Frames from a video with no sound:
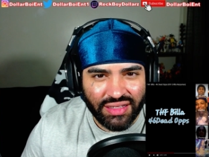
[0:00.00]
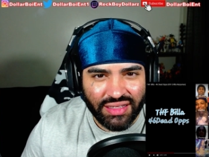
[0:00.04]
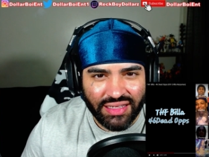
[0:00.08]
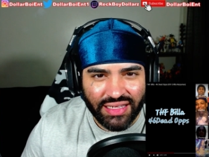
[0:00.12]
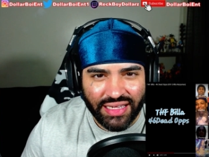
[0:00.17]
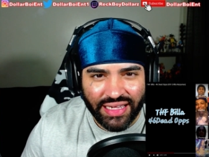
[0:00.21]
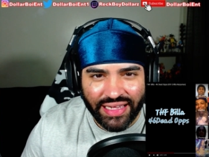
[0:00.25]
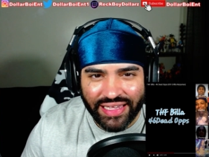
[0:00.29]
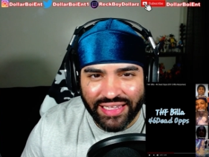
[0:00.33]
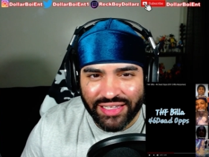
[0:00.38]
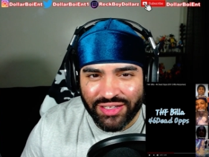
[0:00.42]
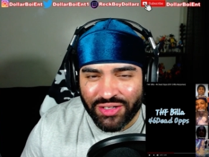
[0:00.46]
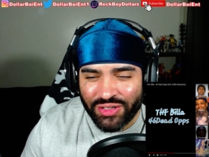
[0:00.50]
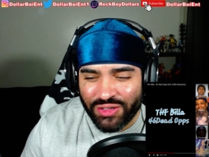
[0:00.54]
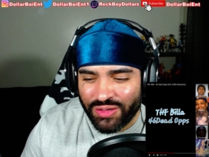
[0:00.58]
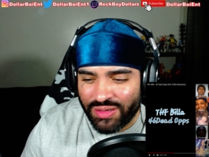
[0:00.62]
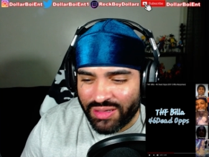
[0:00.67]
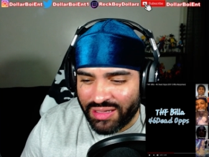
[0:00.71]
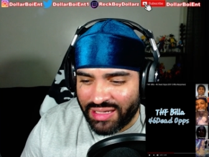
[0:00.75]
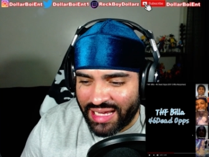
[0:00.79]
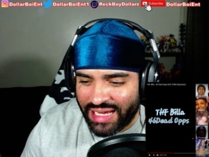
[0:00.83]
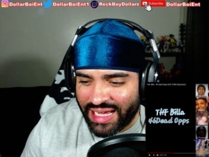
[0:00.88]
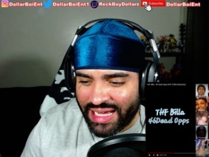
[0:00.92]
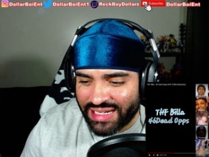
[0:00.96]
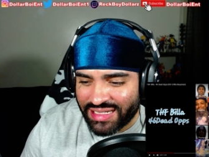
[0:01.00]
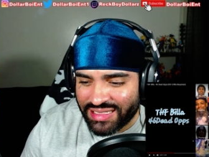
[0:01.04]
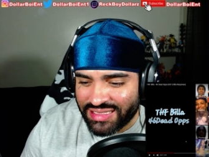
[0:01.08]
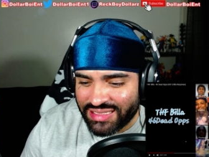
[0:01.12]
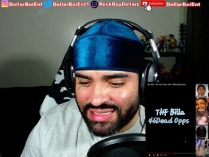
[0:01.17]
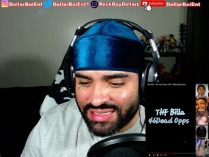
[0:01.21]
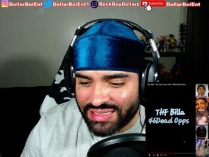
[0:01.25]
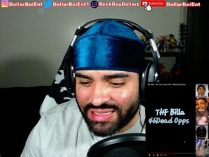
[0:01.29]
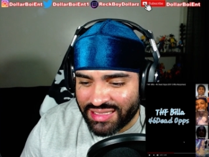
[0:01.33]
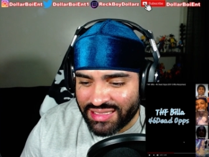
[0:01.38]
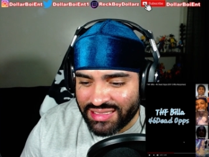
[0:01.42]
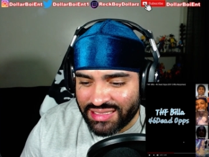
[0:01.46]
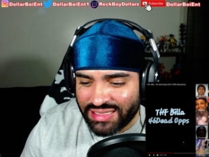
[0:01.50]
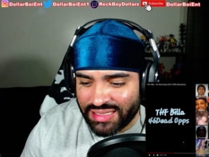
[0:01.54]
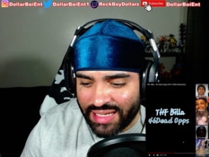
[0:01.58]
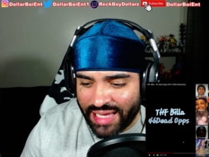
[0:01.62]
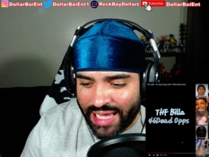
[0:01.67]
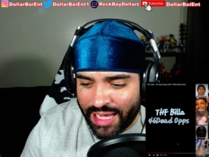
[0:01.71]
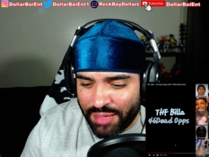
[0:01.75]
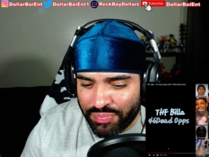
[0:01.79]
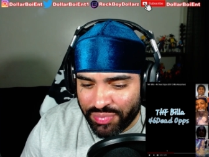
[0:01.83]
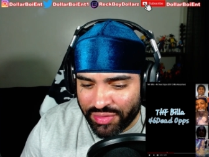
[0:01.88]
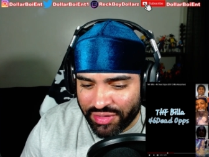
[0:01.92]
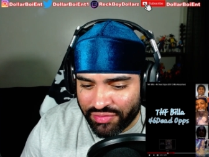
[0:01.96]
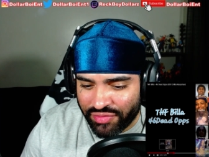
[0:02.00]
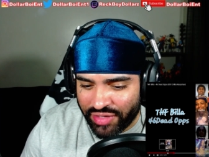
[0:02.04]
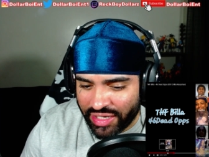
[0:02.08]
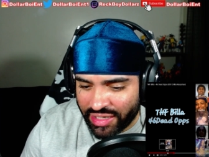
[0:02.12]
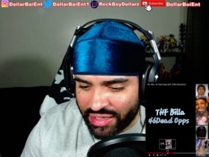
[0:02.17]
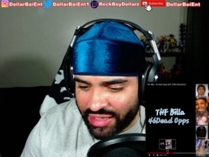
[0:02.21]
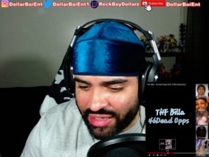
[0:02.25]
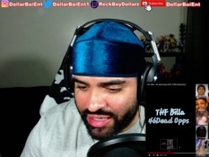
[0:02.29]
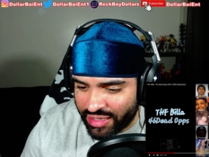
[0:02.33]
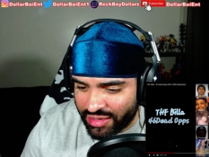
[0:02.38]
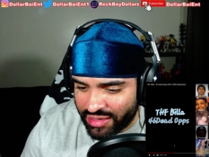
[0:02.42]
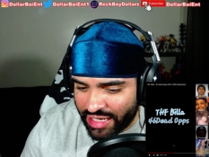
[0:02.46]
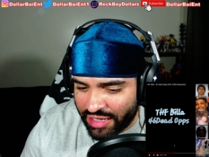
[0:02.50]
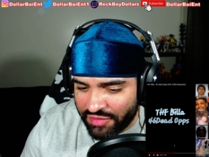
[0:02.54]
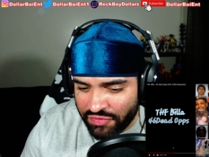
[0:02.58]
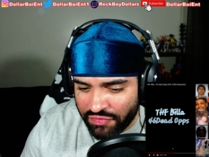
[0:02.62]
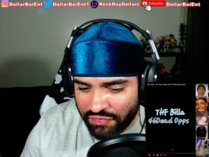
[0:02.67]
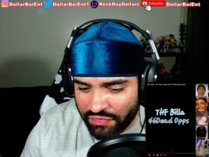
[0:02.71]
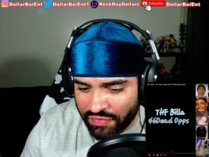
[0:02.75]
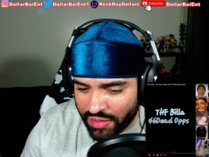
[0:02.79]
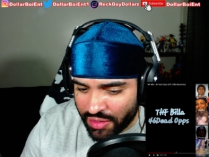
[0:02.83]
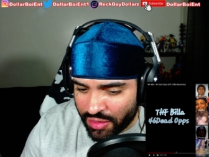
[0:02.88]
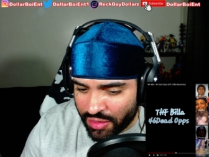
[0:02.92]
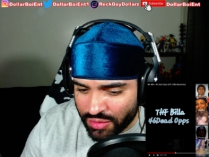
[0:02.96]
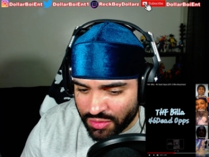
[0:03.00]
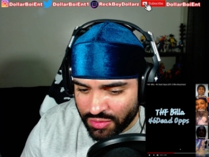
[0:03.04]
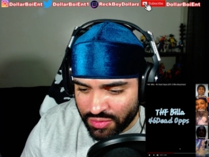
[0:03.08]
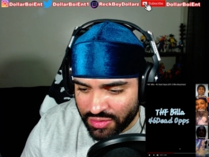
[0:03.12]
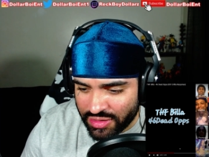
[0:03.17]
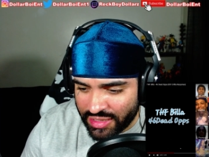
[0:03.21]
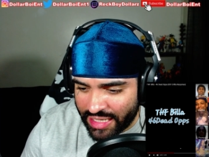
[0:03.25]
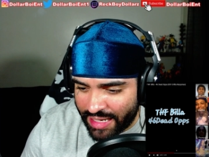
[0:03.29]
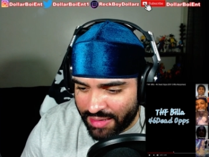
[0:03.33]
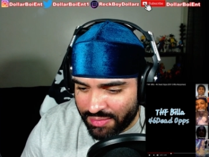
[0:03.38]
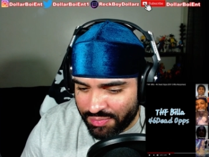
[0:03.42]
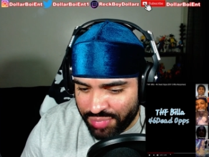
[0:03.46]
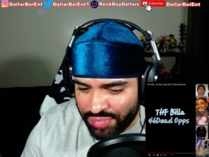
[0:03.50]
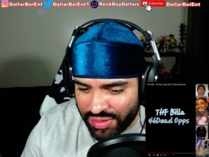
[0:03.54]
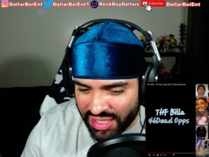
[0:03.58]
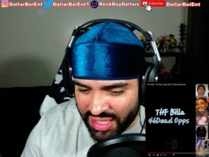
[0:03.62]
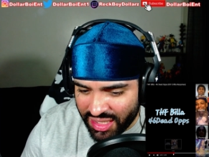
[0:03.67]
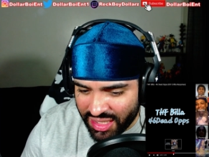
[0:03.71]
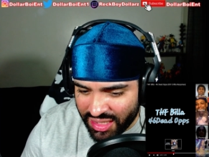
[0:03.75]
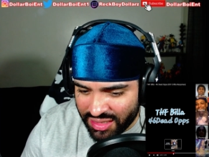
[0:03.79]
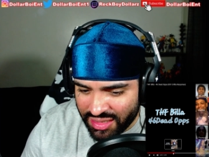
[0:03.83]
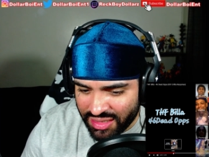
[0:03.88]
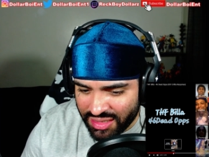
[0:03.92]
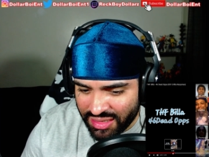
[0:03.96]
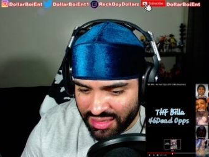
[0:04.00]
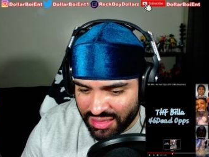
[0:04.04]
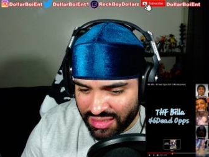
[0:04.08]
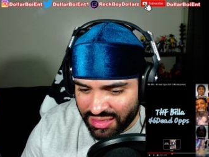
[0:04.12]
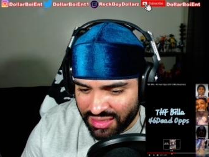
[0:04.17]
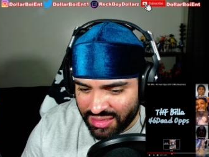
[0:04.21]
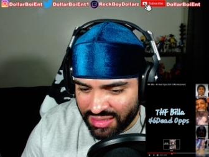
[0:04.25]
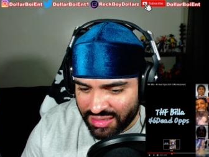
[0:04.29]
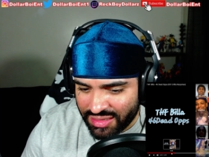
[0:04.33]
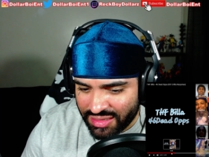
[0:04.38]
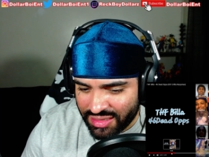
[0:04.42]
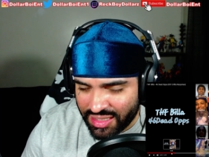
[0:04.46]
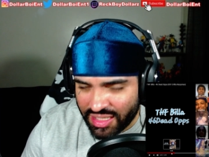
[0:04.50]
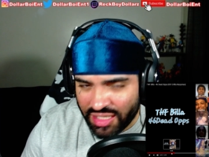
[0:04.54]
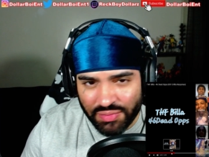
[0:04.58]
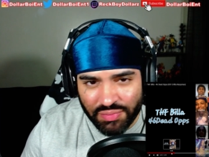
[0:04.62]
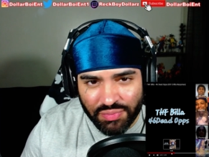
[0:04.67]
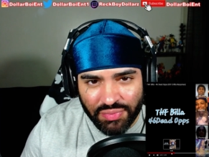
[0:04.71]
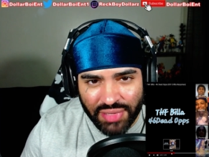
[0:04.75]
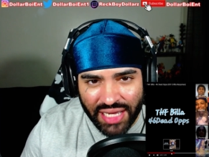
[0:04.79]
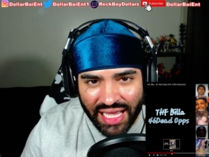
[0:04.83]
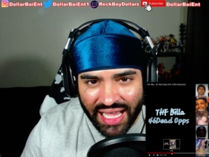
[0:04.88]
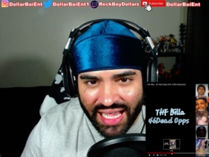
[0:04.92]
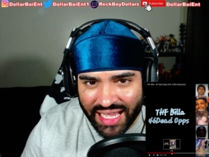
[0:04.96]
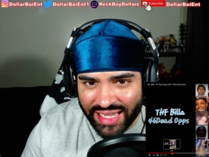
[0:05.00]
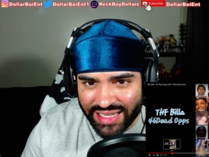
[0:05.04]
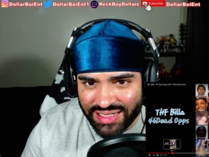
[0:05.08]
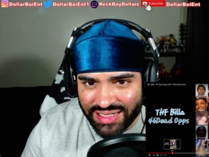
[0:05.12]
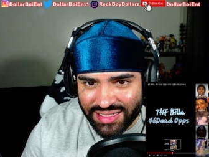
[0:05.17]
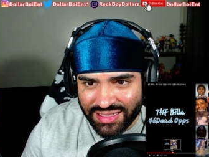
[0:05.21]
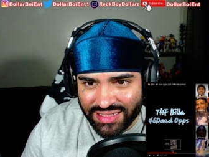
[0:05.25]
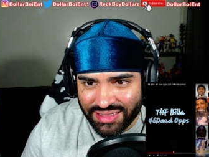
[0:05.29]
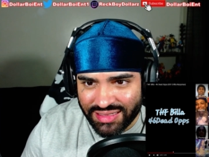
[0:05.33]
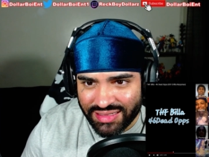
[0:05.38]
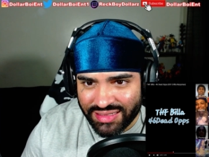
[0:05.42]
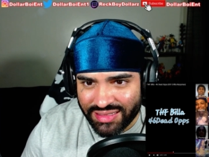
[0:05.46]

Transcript: I ain't gonna lie, this shit, he's snapping right now. That flow and that beat combined?